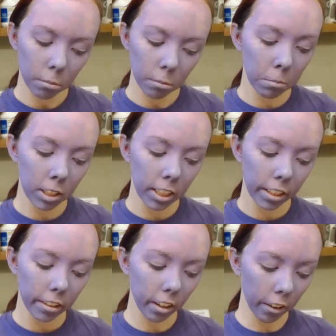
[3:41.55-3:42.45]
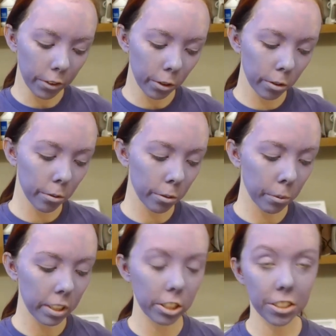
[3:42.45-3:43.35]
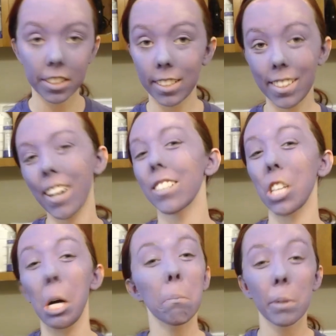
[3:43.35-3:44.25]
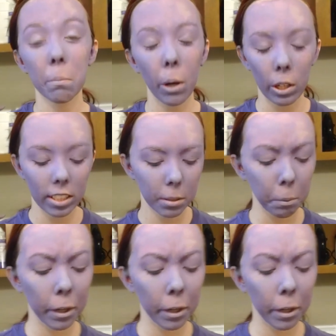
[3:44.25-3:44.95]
Sometimes I need a third one just to touch up spots,